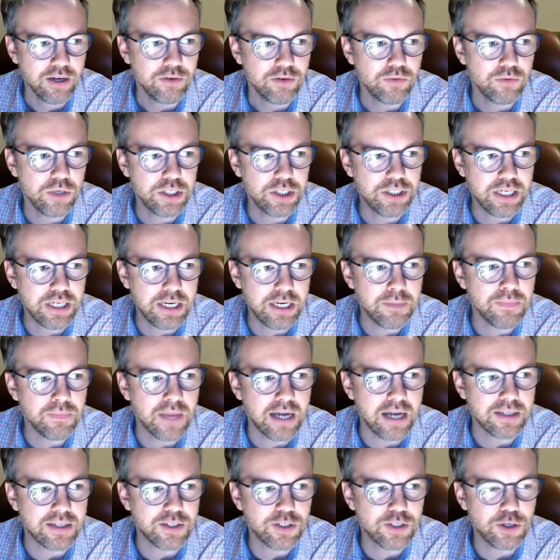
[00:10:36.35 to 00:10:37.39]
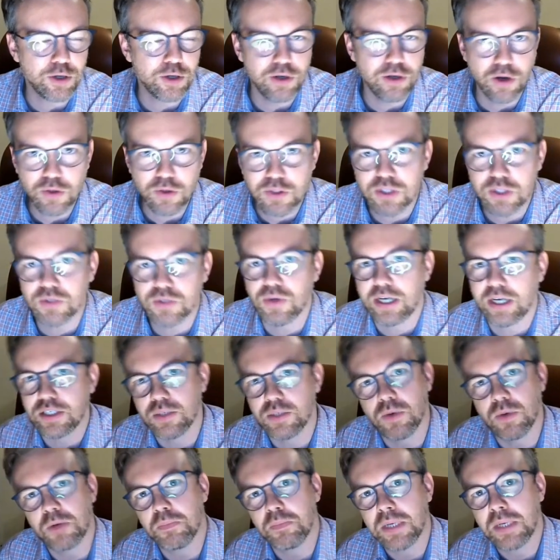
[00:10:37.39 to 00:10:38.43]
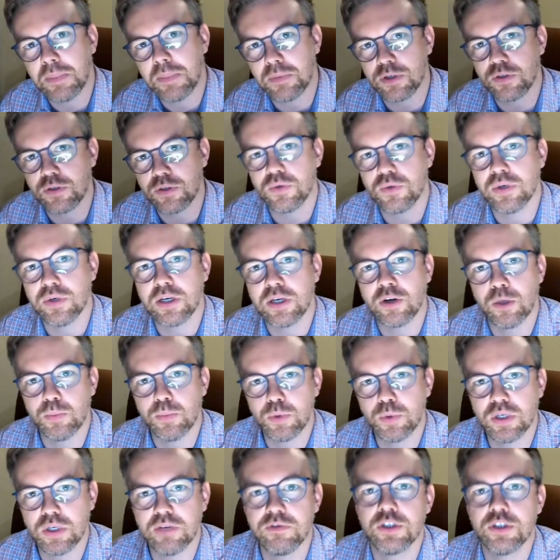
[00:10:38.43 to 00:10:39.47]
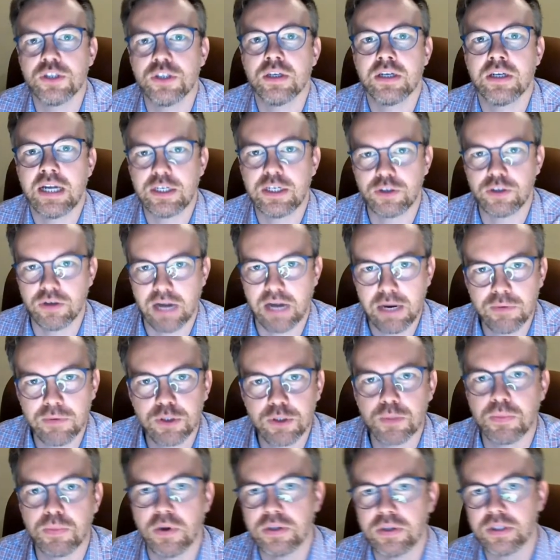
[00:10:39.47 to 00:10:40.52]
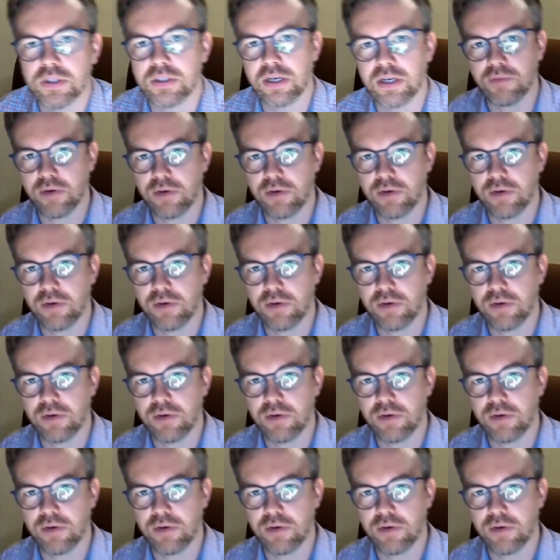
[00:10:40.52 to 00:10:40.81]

regime that's closer to actually what people do in computer vision and natural language processing,